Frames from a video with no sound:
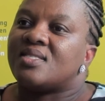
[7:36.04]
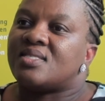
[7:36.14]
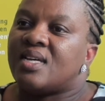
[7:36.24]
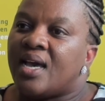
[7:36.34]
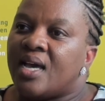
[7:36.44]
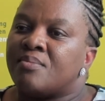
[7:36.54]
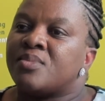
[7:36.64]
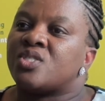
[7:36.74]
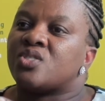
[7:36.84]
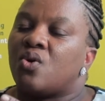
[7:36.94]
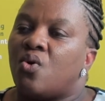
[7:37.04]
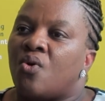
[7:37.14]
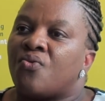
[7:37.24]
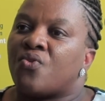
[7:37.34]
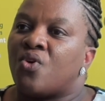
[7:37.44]
terms
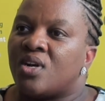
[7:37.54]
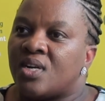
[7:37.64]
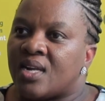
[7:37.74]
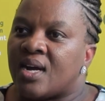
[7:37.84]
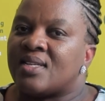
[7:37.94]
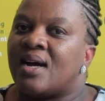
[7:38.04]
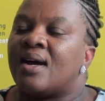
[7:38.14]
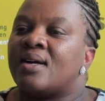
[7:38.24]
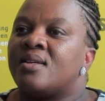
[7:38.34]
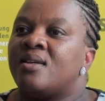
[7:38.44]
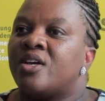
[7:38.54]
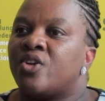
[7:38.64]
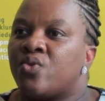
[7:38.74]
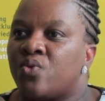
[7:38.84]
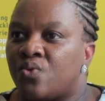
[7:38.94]
of contract are adhered
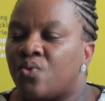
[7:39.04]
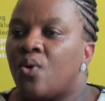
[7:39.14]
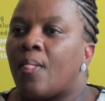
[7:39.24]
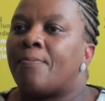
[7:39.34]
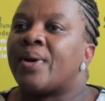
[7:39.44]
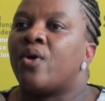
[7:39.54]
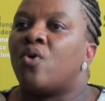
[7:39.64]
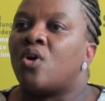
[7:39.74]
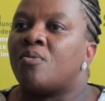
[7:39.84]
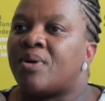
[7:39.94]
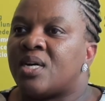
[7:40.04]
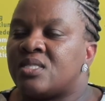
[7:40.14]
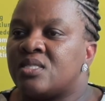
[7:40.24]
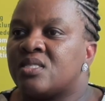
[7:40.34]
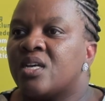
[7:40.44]
to by all
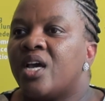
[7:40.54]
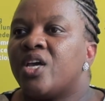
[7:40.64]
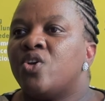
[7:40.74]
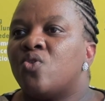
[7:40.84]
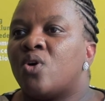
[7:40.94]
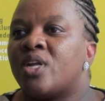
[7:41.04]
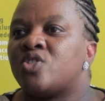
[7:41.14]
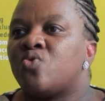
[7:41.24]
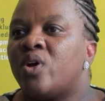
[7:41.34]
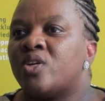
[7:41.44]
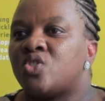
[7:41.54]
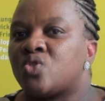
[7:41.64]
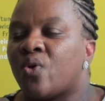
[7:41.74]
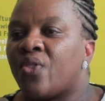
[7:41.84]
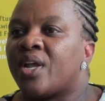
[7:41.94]
parties in order to
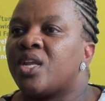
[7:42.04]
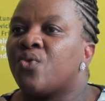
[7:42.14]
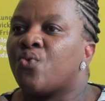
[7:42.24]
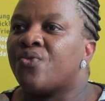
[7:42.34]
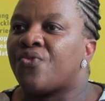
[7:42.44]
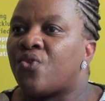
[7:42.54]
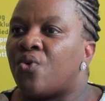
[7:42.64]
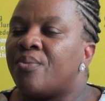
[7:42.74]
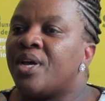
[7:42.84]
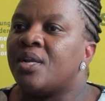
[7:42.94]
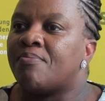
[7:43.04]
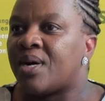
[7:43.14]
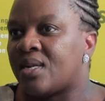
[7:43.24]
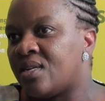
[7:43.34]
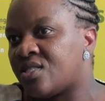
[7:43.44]
ensure that if we form any
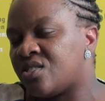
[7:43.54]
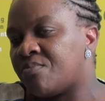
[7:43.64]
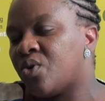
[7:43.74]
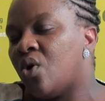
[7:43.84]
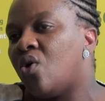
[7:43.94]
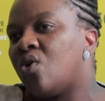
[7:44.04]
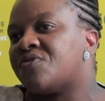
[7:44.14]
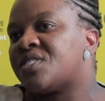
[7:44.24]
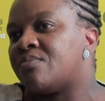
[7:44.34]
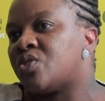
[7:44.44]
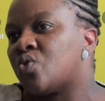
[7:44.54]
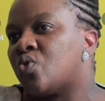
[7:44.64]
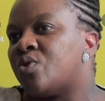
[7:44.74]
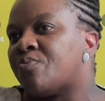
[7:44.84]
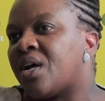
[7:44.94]
partnership of some sort
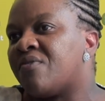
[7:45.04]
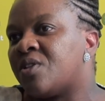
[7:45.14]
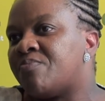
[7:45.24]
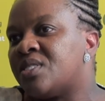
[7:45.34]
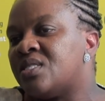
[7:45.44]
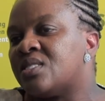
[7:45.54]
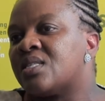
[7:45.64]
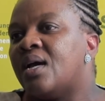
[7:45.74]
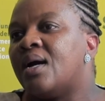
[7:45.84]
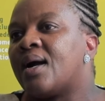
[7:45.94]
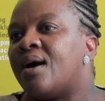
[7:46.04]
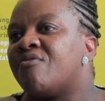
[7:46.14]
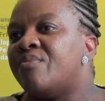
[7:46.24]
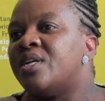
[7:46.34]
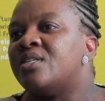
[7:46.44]
with private business,
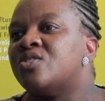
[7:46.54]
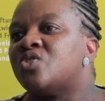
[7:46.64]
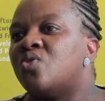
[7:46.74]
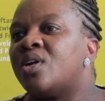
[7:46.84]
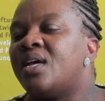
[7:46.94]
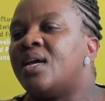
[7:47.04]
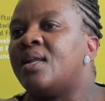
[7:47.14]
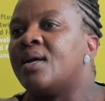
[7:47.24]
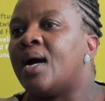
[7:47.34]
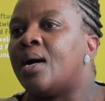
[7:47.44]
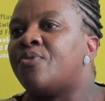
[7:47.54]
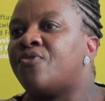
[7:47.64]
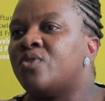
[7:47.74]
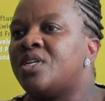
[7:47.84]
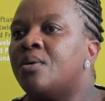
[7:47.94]
government is not ending up
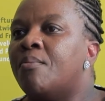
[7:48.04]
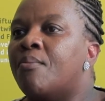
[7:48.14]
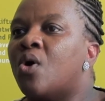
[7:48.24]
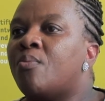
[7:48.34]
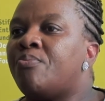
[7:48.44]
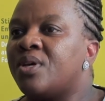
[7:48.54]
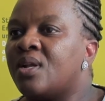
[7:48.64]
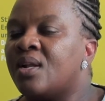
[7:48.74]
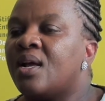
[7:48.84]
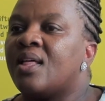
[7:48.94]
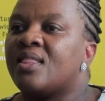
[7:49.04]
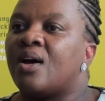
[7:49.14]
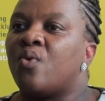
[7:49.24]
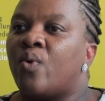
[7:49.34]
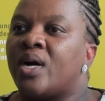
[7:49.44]
footing more bill
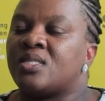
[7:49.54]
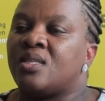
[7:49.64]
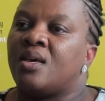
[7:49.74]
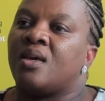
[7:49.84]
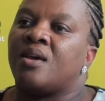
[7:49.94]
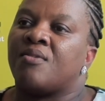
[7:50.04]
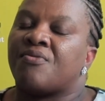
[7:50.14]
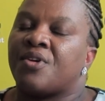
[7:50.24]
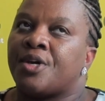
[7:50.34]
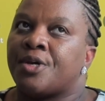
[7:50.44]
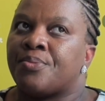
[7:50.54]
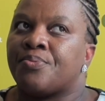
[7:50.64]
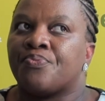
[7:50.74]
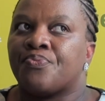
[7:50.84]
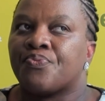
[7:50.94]
than what they have um,